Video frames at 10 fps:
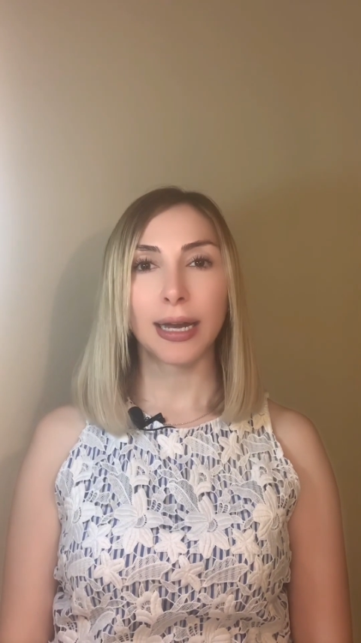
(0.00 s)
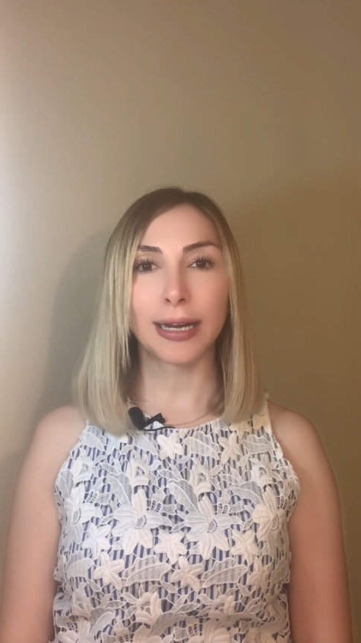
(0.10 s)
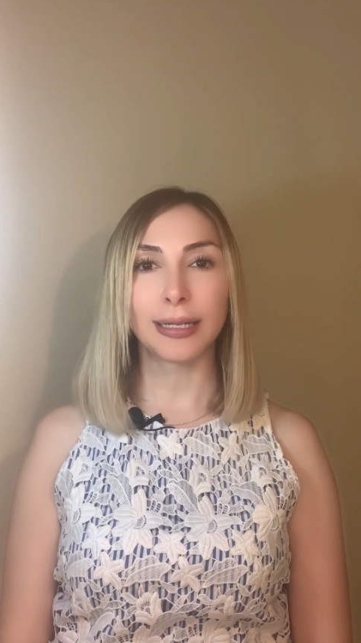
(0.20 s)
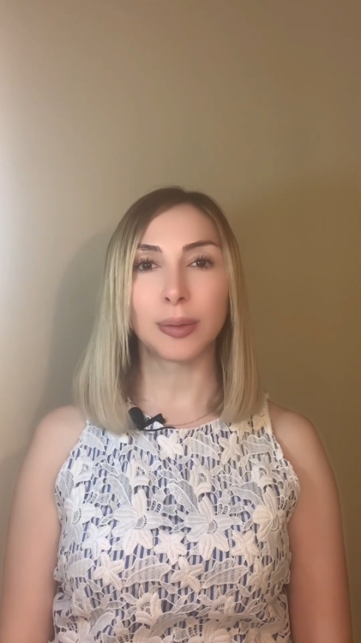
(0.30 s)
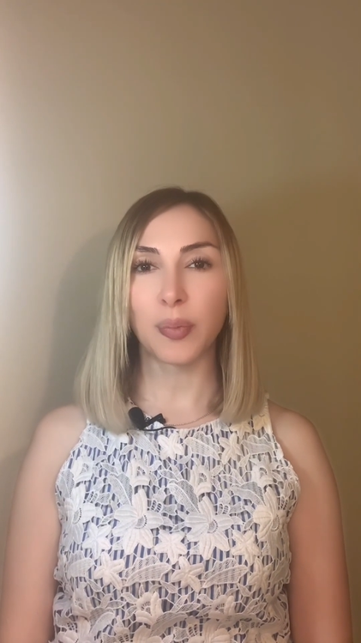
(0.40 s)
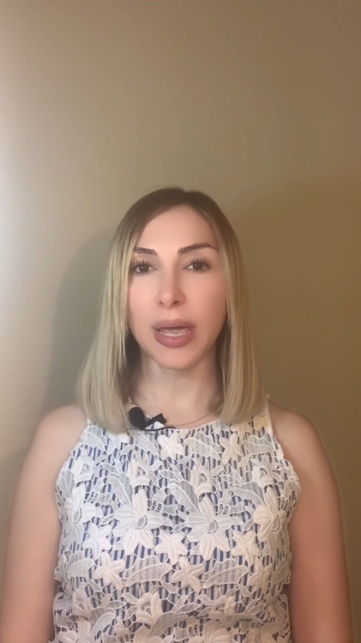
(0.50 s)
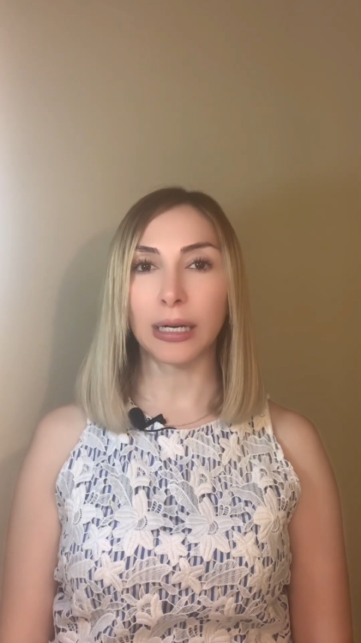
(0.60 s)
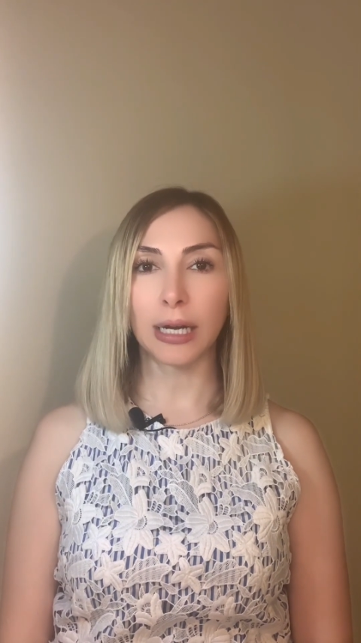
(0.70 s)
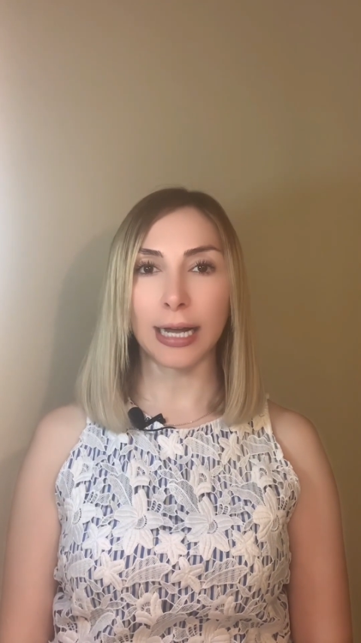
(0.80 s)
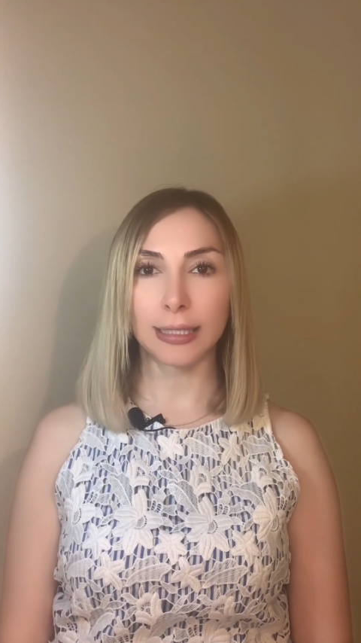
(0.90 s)
that is being
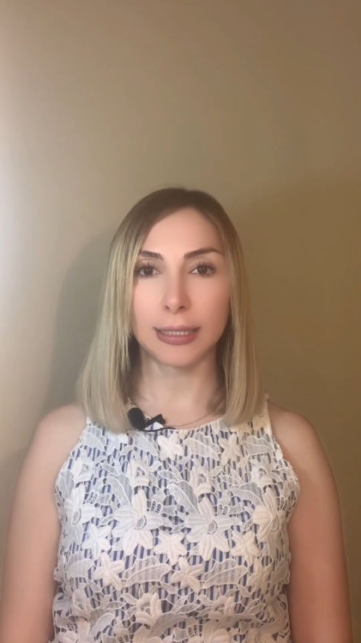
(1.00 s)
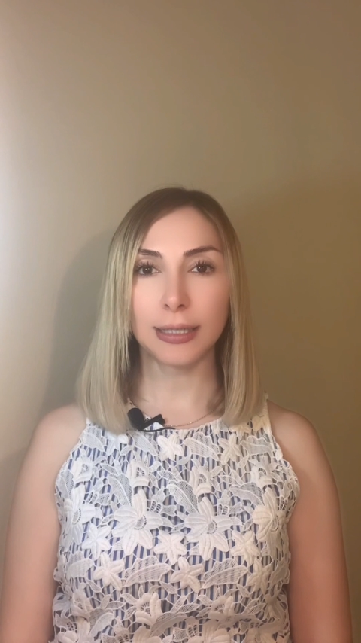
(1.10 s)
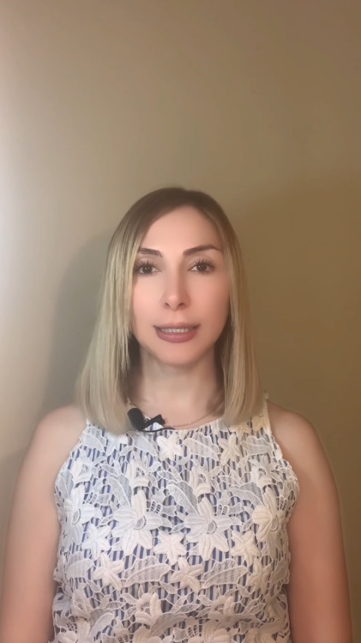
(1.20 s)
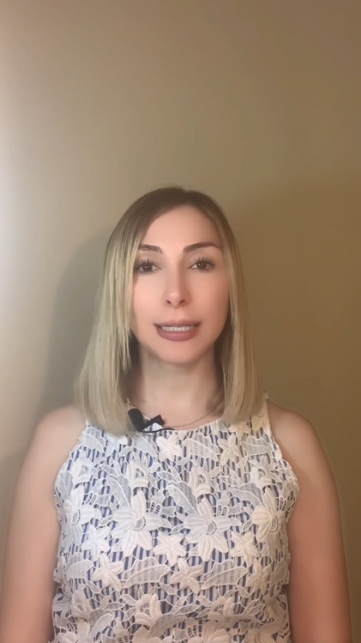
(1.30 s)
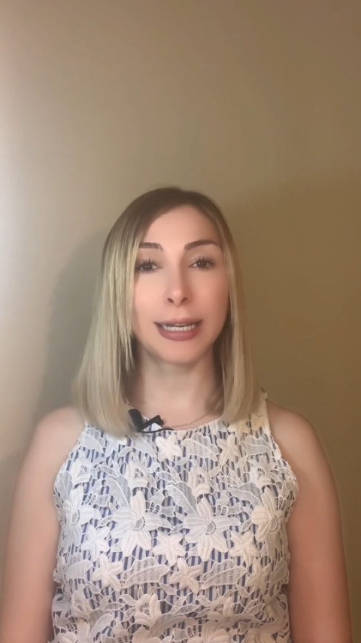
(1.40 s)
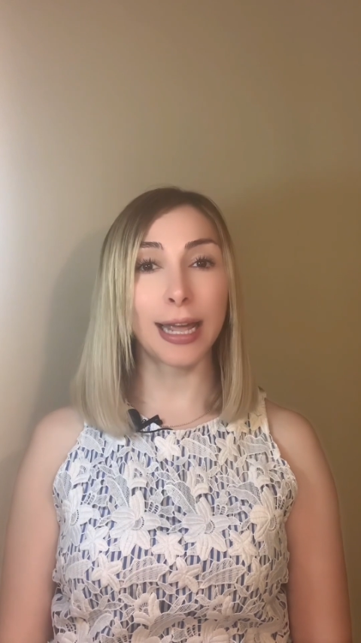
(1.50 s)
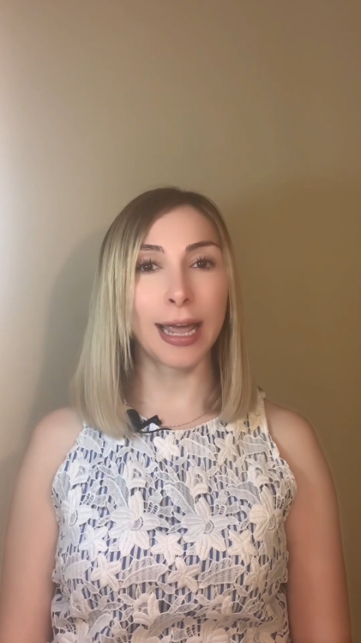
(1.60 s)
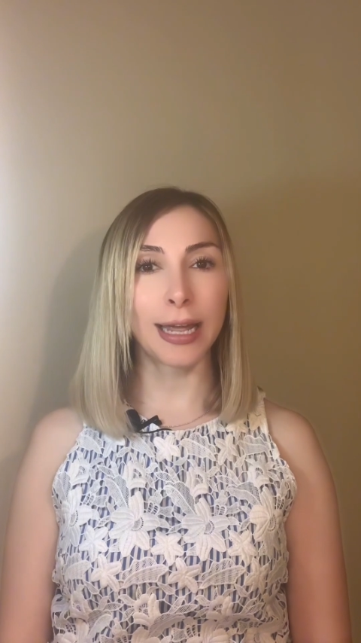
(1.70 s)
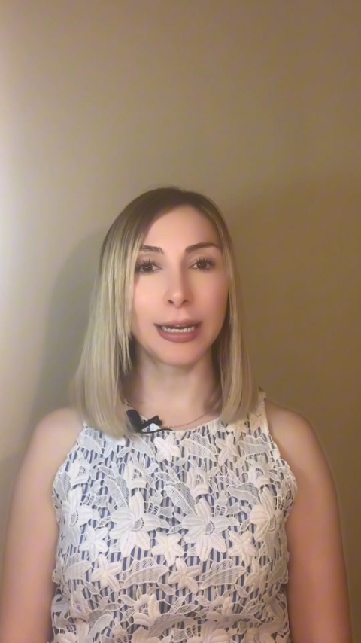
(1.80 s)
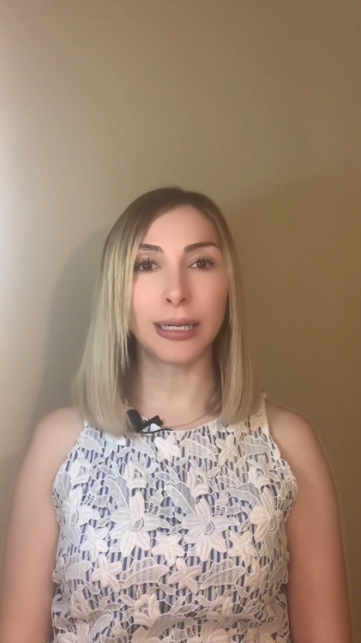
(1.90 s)
licensed and
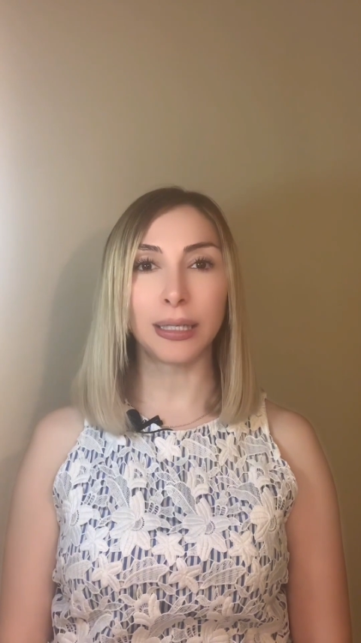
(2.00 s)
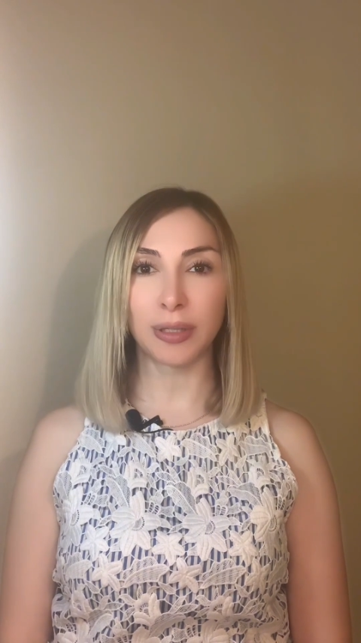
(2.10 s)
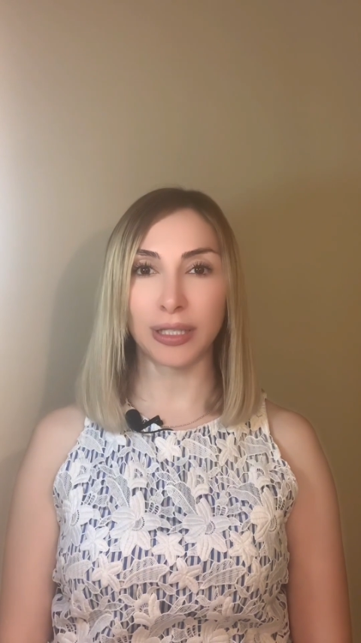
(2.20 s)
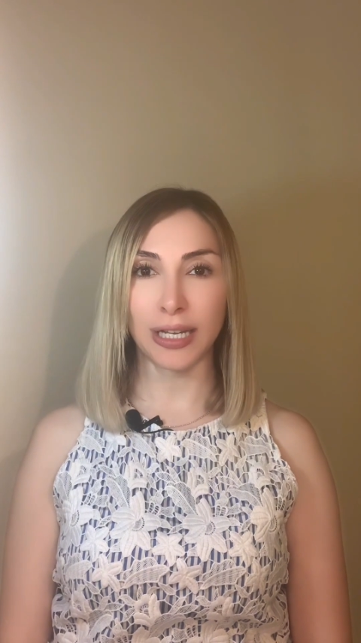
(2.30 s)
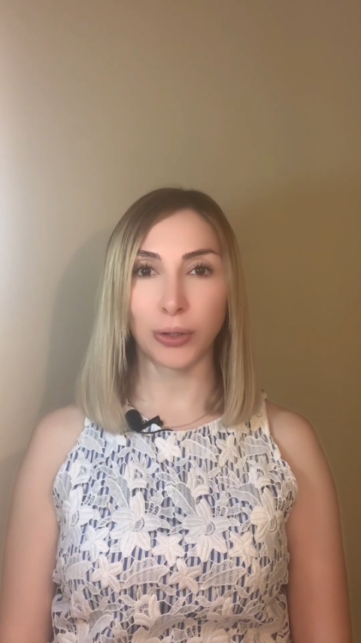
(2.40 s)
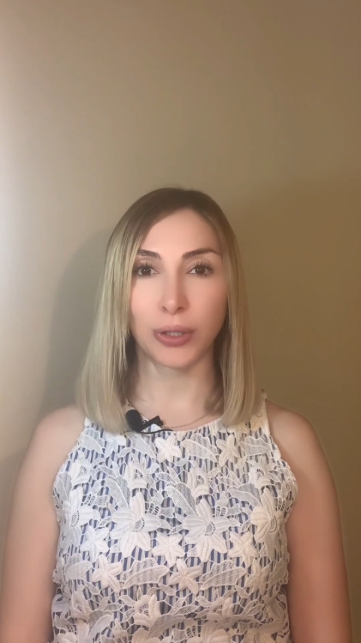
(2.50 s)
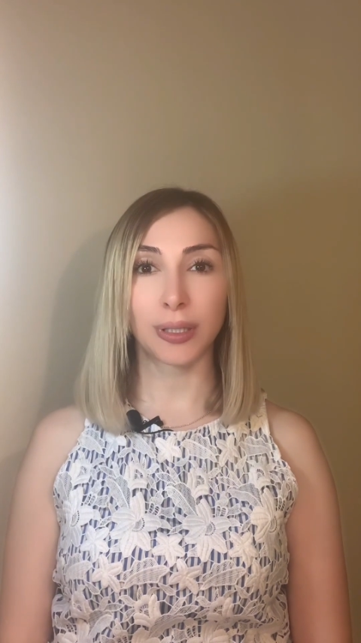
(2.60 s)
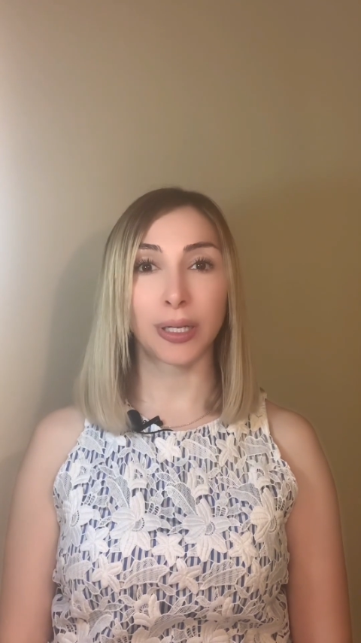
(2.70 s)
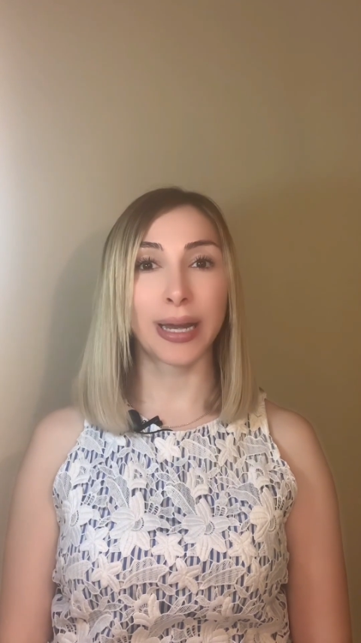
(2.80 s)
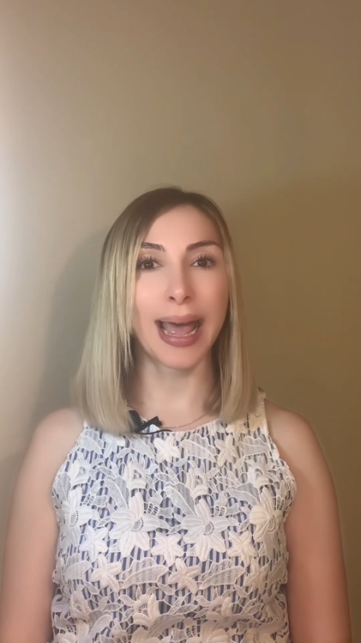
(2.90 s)
any limitations
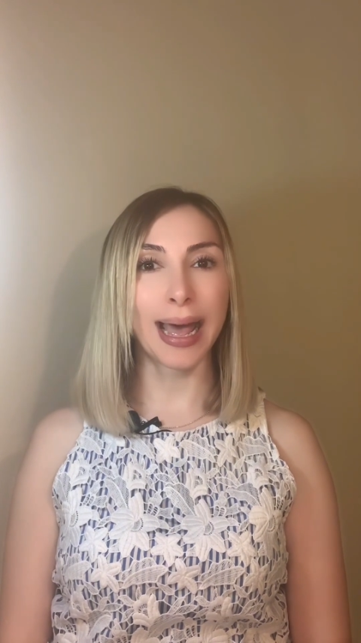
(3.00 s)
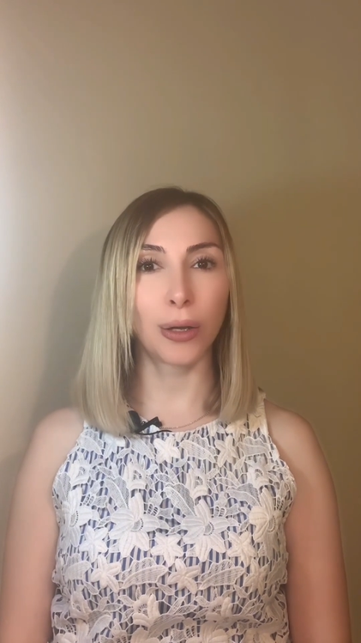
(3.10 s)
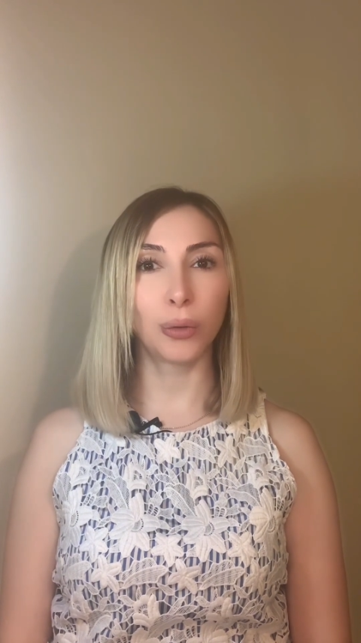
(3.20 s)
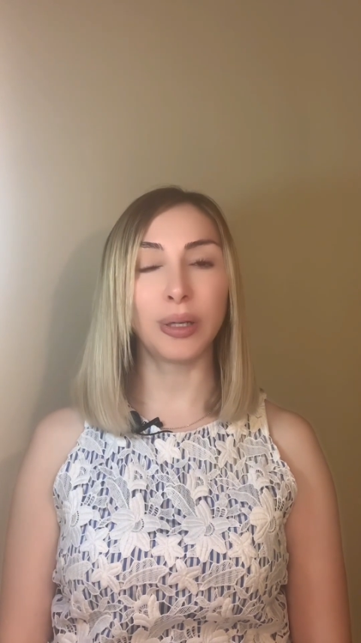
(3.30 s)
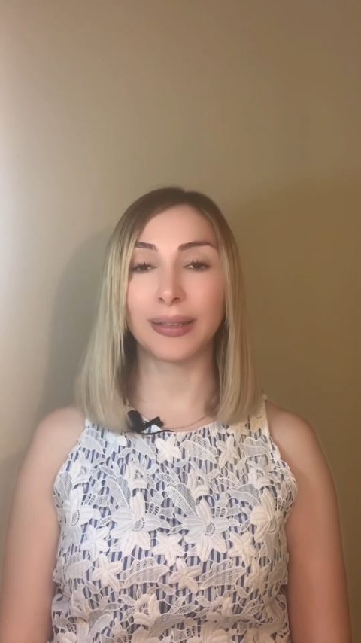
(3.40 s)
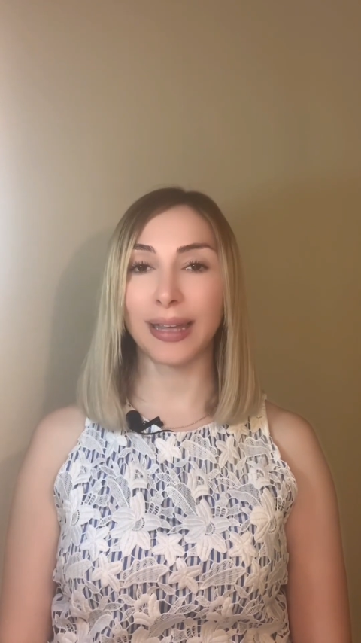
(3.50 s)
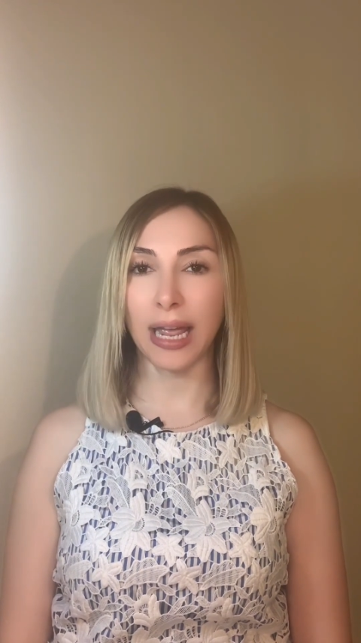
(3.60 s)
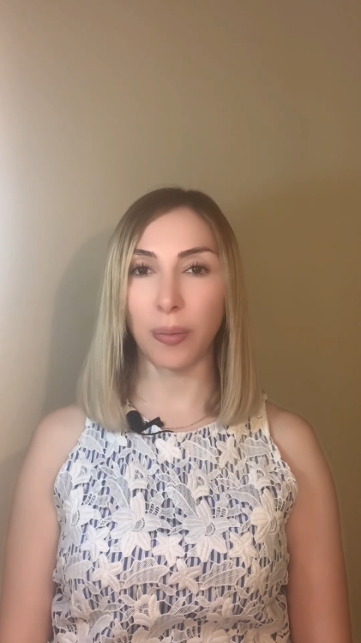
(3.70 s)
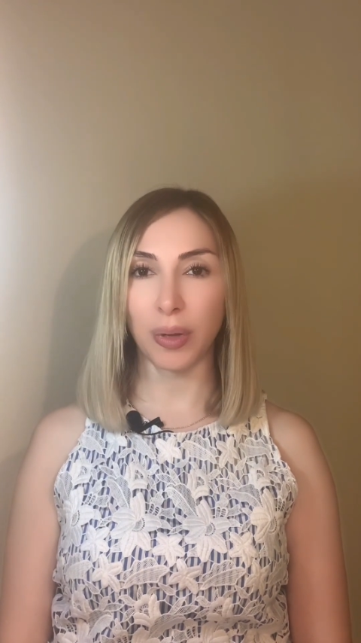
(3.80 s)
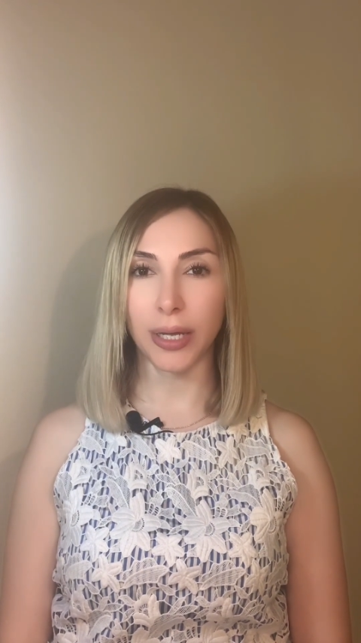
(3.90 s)
on how it
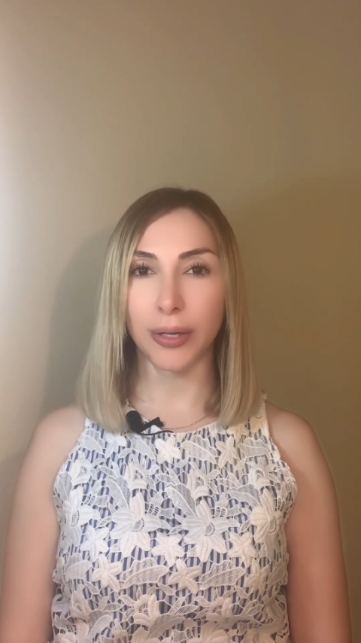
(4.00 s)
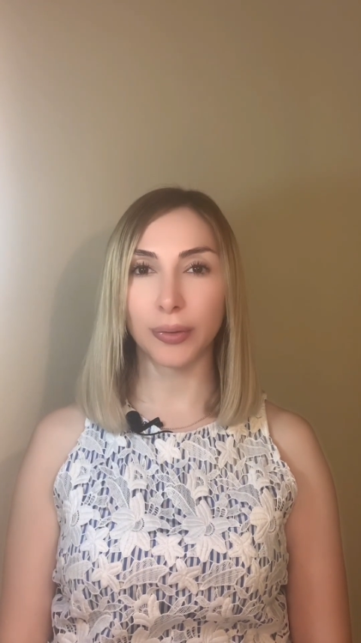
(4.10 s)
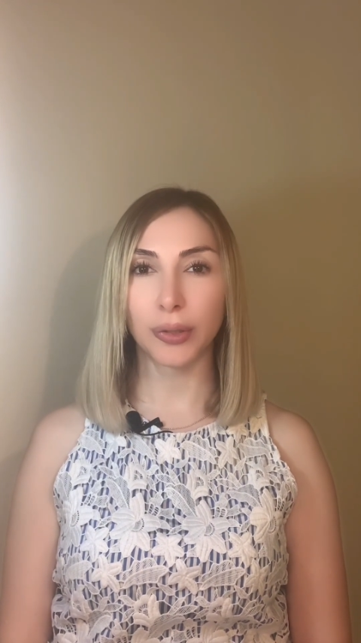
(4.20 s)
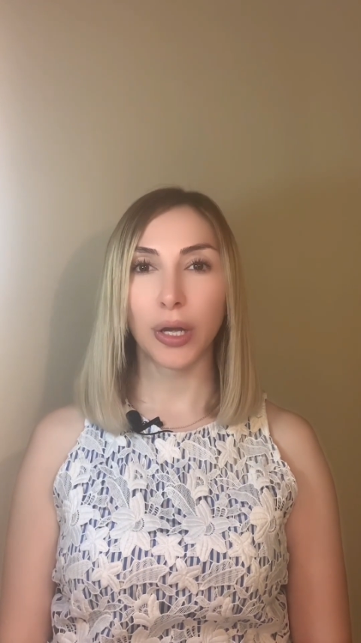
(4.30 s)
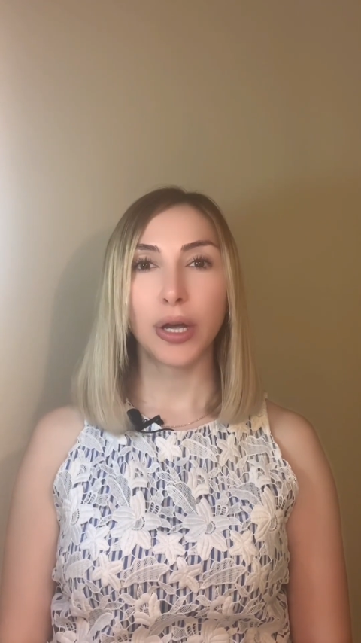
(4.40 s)
can be used.